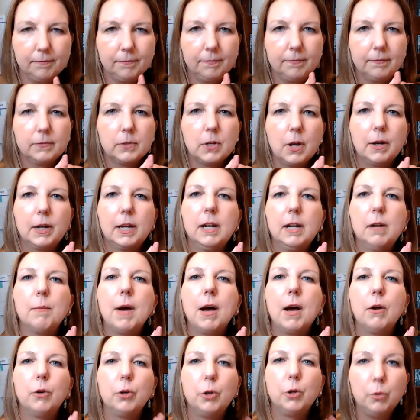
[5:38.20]
talking
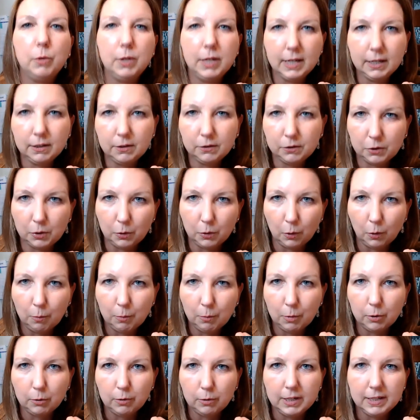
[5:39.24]
about who needs Zoom,
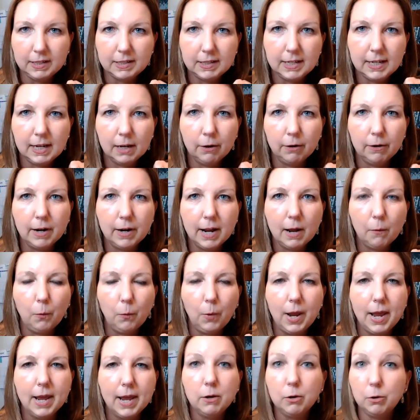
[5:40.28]
who needs the internet
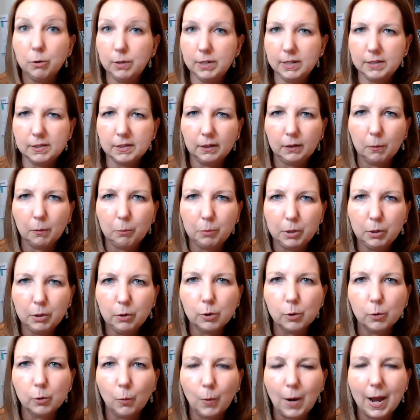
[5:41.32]
when, who needs a
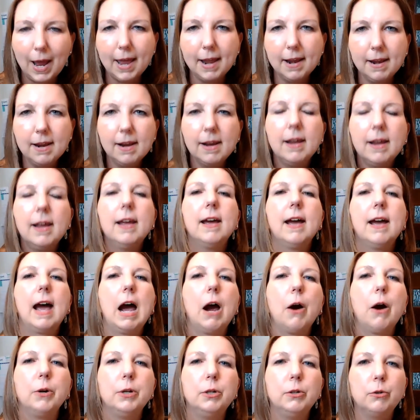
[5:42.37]
computer when, how
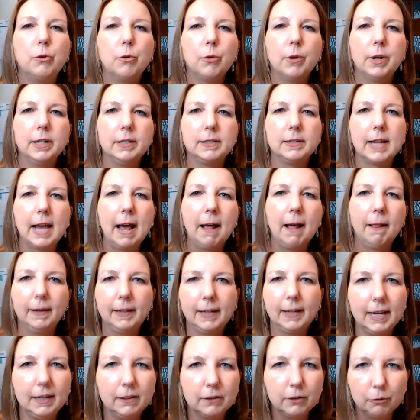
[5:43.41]
are you going to
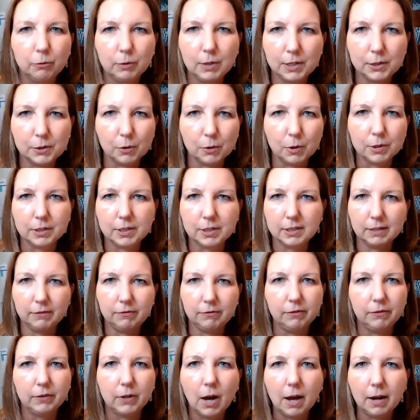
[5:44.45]
allocate the resources if
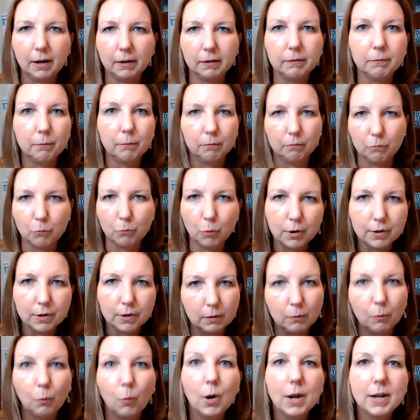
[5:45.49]
you've got more
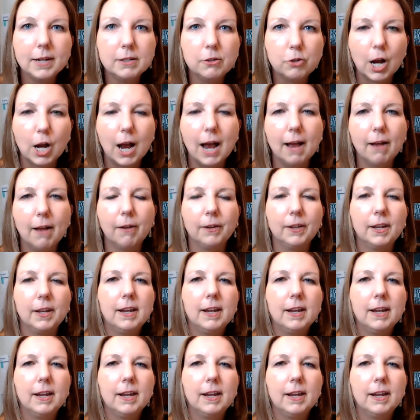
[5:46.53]
than one child?